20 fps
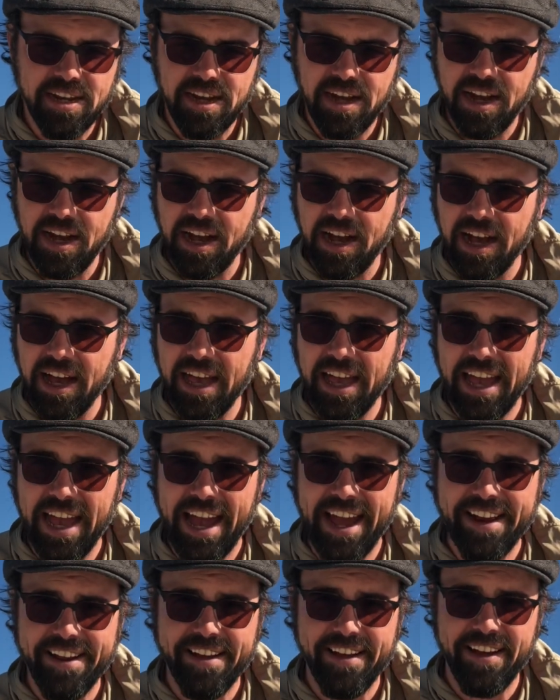It
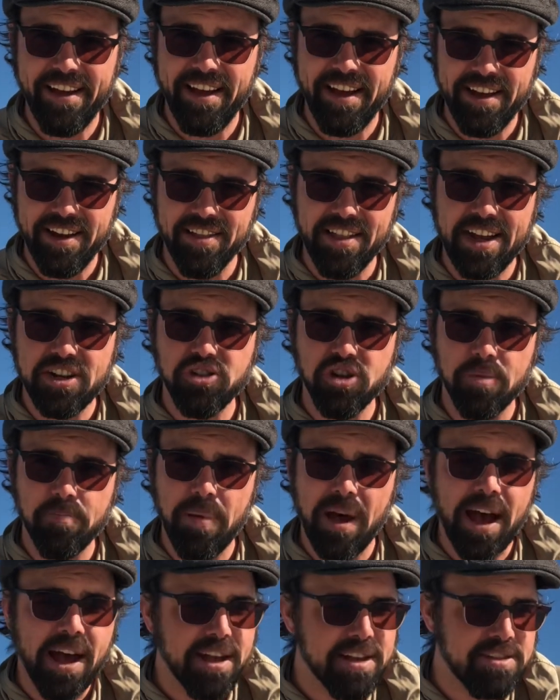had an electric
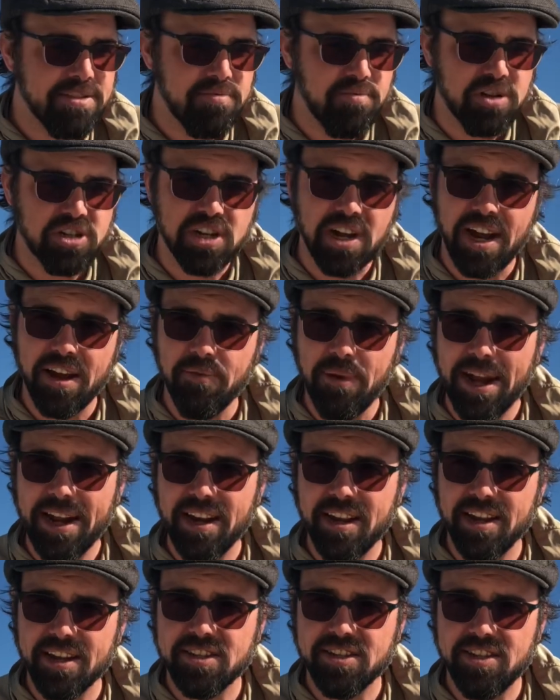box, which I ran
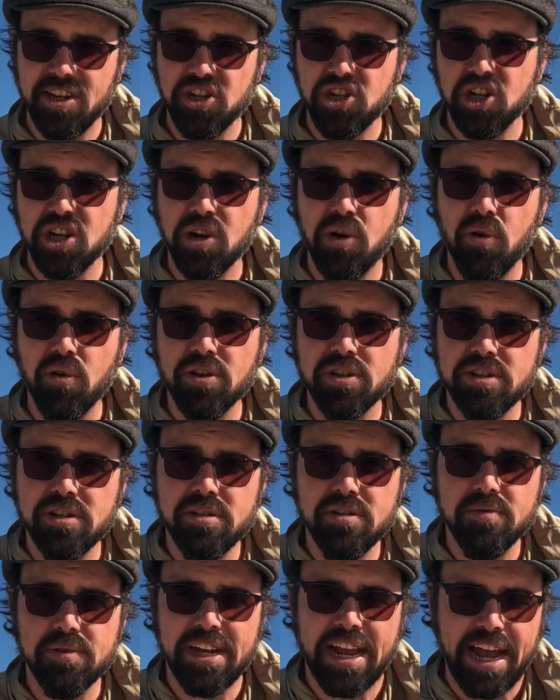an extension cord
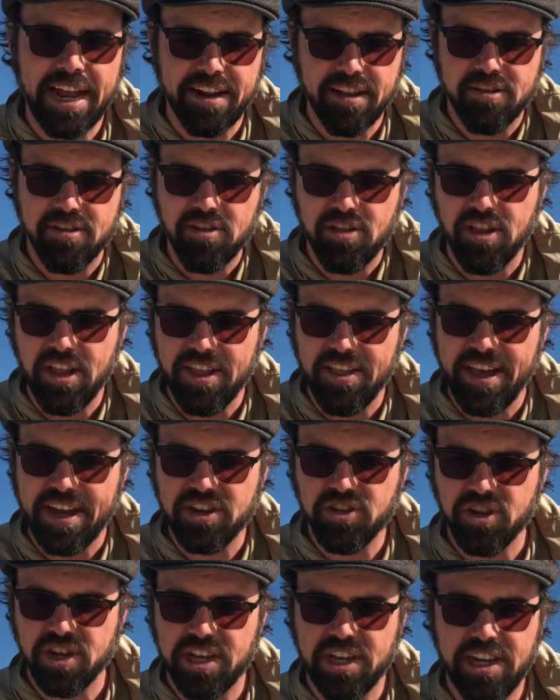to, and had a little
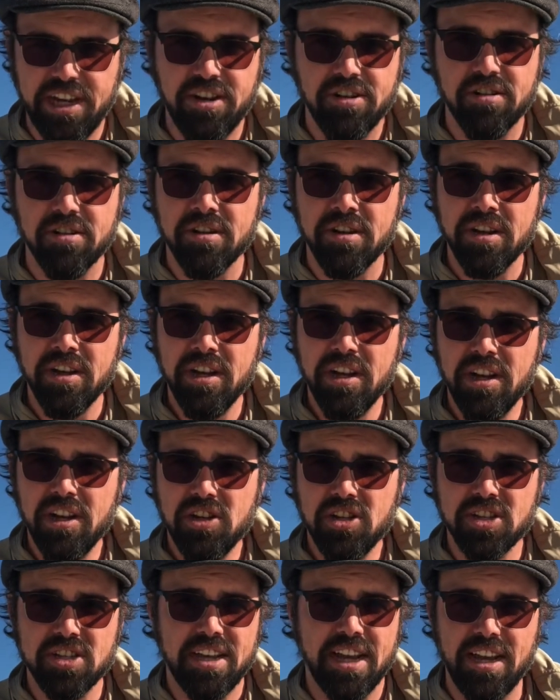electric heater,
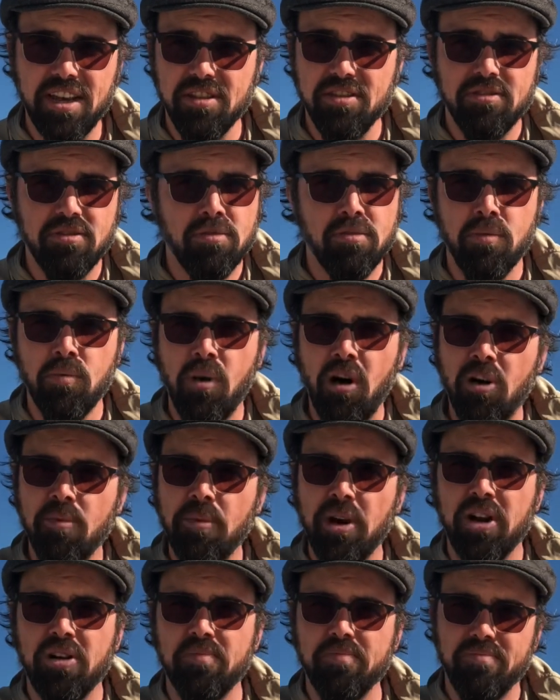just like a little
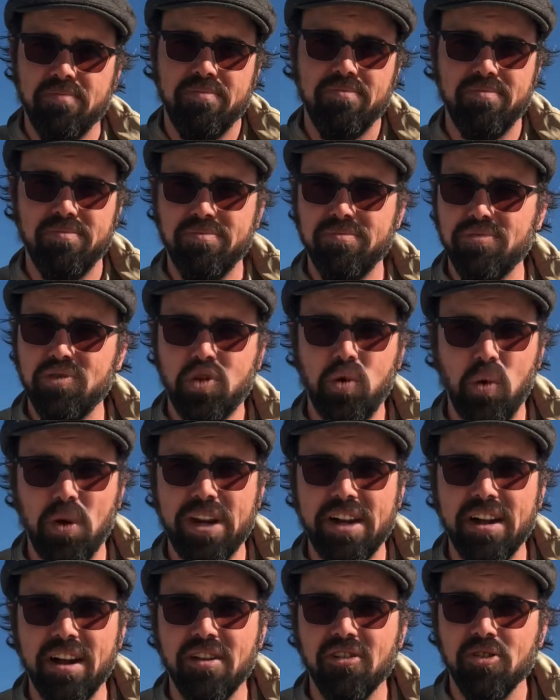Walmart
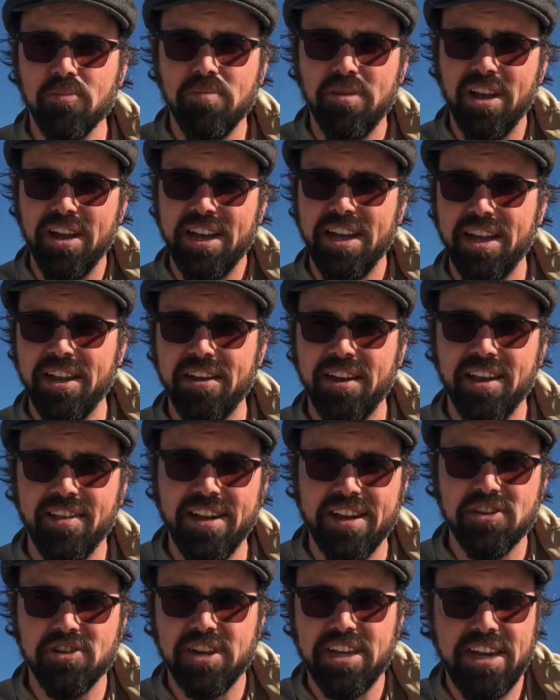$20 plug-in
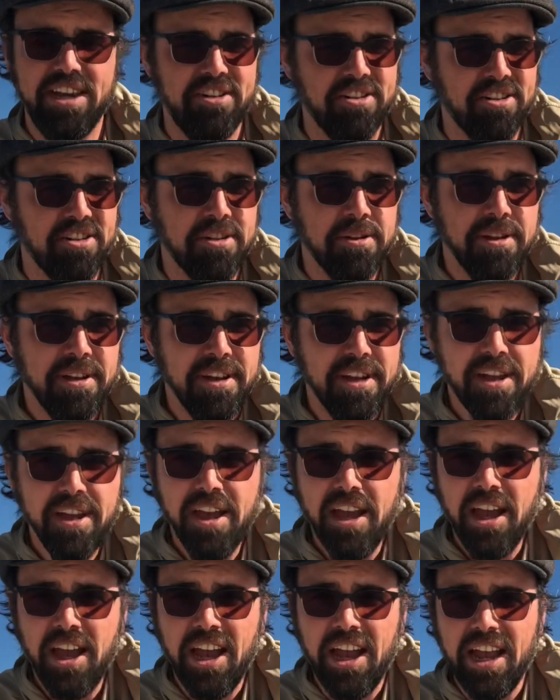electric heater.
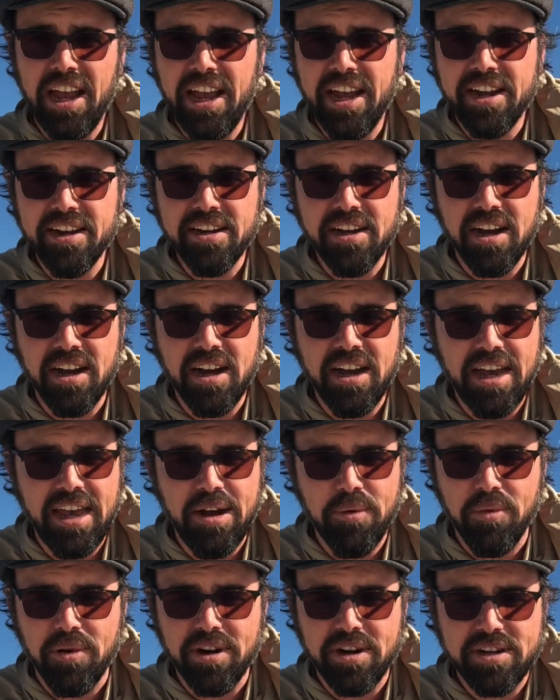And it
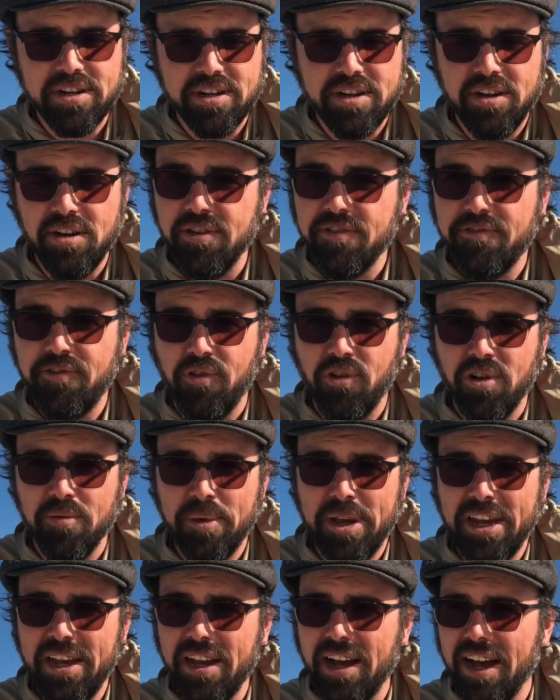worked good for me.